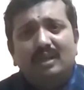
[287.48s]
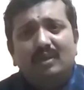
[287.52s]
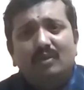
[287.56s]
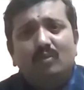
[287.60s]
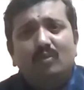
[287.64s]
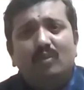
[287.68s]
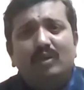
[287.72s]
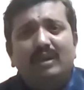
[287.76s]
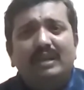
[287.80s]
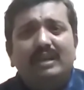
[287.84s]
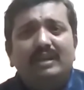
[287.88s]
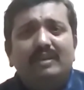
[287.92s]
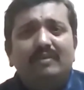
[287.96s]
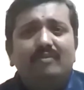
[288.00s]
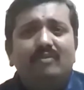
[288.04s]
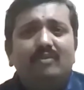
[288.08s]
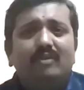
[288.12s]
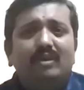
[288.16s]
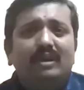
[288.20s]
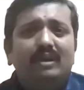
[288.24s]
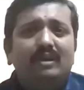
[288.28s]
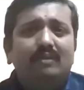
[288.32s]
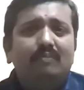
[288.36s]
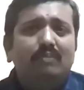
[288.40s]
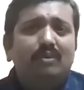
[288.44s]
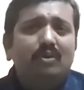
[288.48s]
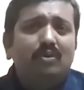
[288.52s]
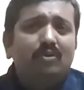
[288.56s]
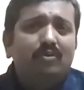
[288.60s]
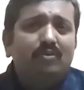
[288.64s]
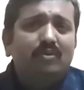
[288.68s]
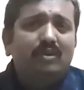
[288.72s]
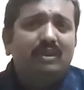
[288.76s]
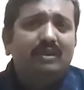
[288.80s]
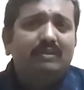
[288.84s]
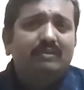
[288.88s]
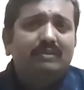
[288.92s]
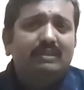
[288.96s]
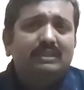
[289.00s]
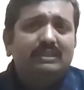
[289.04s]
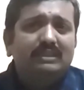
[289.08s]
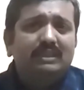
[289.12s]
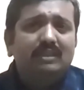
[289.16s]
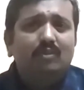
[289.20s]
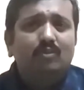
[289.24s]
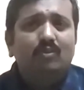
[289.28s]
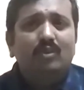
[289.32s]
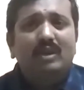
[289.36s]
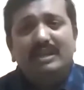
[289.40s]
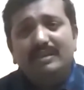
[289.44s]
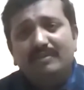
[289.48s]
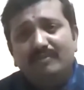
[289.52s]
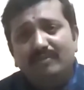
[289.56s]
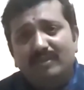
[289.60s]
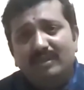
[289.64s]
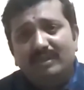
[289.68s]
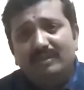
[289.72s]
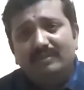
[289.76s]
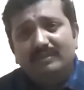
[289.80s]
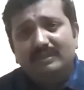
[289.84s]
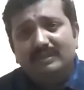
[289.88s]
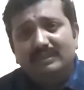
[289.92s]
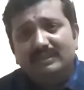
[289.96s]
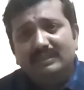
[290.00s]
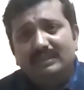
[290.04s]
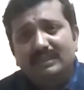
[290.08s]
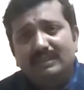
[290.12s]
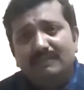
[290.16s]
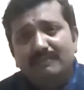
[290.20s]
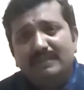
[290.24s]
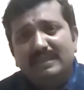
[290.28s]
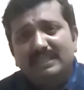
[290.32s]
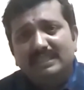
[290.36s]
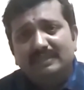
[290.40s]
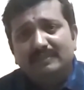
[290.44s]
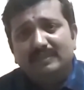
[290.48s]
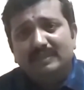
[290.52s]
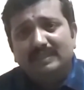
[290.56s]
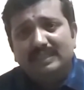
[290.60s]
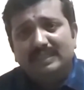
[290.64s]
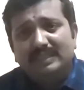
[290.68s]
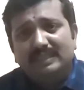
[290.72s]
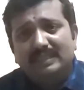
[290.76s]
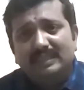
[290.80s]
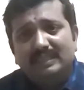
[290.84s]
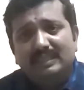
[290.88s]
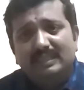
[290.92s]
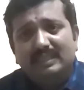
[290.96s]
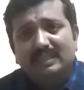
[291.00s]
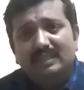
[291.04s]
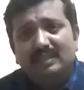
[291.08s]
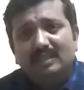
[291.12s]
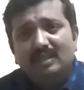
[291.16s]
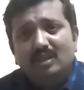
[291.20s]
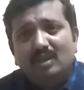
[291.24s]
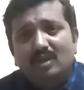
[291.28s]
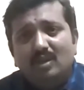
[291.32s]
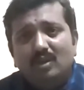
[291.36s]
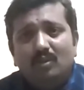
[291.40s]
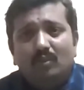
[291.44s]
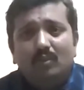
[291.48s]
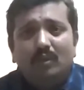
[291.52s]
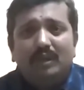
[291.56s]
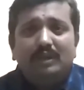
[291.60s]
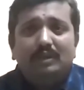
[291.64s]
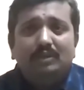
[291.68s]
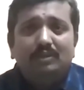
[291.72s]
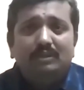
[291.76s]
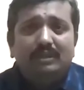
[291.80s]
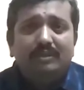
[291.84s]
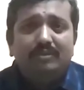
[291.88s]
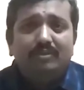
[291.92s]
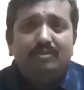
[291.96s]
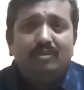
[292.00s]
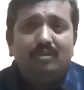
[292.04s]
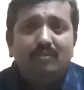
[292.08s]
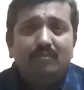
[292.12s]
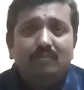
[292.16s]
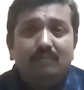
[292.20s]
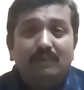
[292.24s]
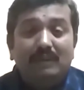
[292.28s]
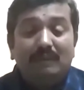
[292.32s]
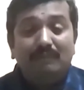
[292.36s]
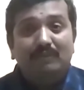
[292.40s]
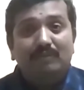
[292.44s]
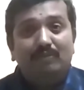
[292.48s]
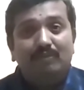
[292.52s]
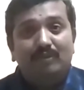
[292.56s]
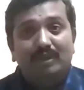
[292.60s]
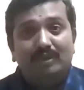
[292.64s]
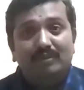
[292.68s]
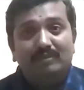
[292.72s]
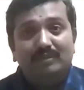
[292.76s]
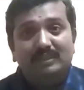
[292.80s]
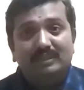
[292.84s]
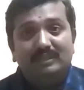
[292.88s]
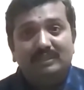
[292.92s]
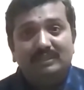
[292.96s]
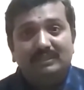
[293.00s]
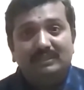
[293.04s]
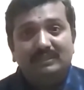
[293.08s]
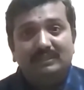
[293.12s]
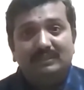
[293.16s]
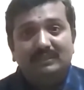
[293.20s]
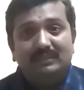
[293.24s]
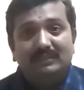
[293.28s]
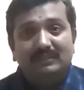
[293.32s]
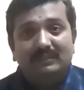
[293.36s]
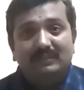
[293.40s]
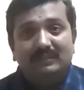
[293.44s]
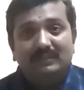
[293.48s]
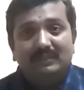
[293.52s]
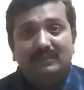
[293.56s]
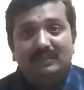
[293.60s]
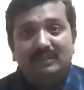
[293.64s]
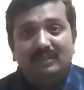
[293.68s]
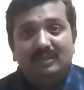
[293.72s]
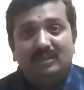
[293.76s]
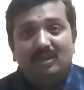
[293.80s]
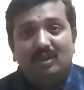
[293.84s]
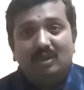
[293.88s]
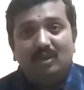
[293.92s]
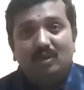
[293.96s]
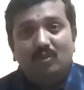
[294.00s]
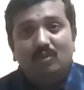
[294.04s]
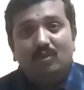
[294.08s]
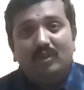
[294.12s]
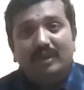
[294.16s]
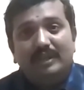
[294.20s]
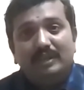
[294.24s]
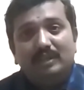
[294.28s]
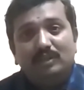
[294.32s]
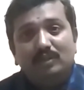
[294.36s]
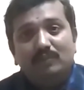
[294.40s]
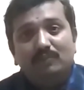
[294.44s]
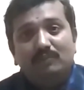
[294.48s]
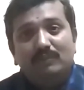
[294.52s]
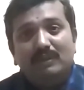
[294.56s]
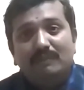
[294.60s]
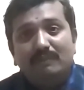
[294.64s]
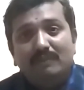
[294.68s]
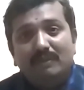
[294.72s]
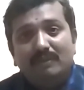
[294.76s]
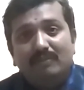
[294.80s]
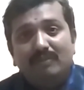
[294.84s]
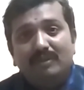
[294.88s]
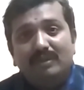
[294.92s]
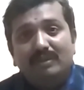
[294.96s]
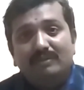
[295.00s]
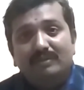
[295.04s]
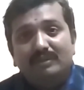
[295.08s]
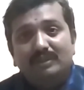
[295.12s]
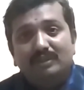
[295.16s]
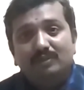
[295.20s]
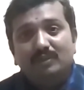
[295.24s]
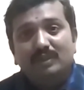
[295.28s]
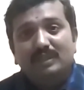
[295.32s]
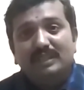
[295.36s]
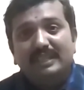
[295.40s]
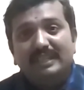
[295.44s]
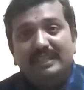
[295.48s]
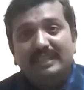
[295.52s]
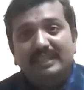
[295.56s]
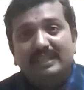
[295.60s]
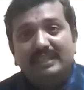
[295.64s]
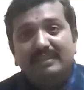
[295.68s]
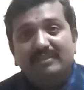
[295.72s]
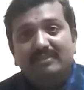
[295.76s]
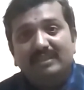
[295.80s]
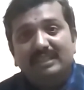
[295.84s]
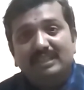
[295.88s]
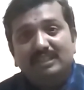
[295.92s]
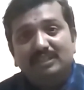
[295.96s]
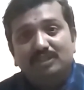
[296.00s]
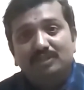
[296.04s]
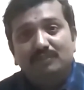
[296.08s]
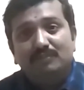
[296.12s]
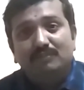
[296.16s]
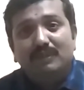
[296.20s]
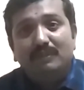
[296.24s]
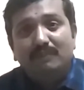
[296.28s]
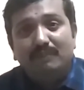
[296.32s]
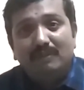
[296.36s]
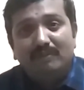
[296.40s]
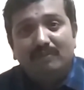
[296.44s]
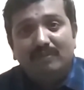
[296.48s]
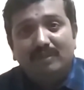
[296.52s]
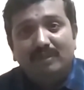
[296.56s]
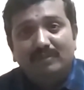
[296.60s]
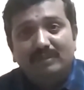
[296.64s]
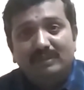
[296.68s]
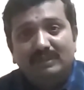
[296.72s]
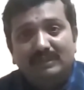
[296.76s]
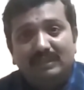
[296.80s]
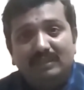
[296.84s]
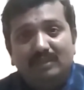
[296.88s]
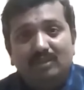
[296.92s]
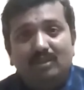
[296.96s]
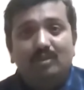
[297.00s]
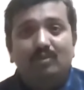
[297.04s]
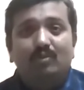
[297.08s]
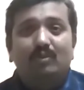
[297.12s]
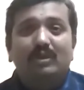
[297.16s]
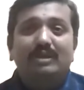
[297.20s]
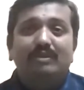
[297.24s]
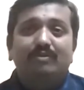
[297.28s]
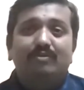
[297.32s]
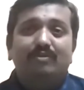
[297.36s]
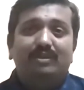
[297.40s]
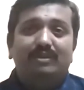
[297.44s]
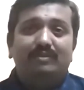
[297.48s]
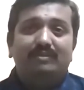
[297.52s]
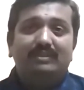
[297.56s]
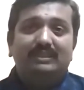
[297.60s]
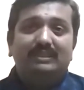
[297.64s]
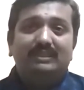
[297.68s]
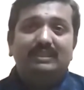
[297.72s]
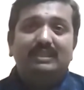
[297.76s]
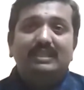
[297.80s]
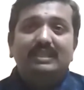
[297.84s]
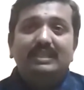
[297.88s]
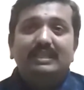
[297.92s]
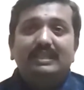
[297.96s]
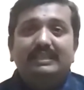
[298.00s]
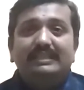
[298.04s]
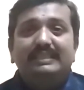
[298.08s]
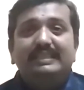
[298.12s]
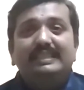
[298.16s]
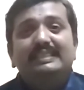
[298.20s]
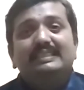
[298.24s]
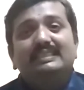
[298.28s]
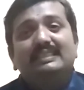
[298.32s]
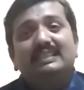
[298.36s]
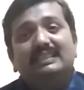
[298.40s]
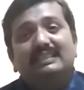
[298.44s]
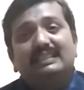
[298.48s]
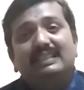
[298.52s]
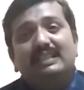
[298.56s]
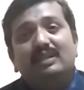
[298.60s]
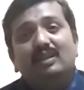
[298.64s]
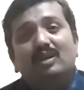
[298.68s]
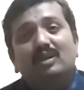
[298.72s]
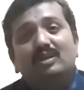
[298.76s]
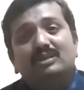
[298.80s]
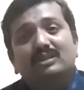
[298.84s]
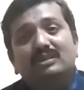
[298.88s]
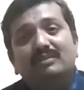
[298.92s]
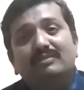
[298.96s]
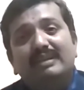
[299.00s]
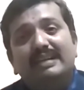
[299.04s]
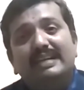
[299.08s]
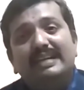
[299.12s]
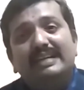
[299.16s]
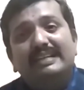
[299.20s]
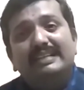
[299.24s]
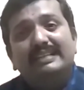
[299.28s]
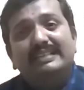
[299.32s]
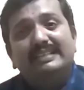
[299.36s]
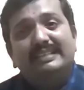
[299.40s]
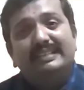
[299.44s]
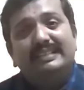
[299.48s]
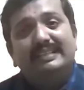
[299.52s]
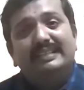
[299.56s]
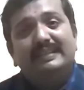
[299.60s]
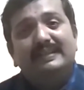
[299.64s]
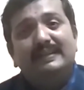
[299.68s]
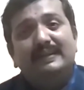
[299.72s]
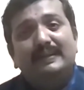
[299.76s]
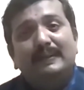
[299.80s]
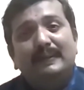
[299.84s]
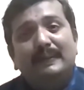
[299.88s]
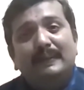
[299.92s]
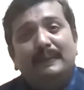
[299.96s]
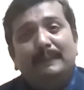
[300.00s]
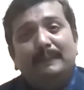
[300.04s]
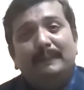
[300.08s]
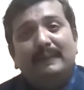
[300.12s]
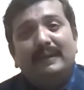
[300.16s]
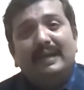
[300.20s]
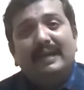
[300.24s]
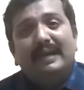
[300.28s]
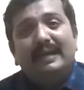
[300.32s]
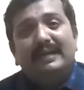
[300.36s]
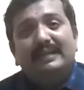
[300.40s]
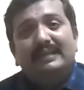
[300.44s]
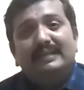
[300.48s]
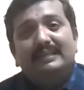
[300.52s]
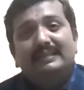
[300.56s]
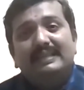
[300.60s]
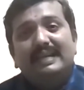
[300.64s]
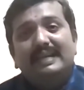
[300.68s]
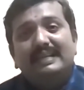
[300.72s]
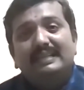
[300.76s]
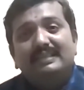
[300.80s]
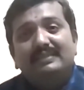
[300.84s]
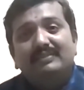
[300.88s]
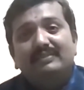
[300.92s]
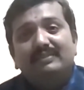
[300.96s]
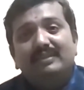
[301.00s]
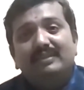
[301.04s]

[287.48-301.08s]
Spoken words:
and when blue flowers and white flowers they mix with each other, why do they form purple flowers? Or why do purple flowers only give rise to purple flowers and not white flowers? These are the laws of heredity and that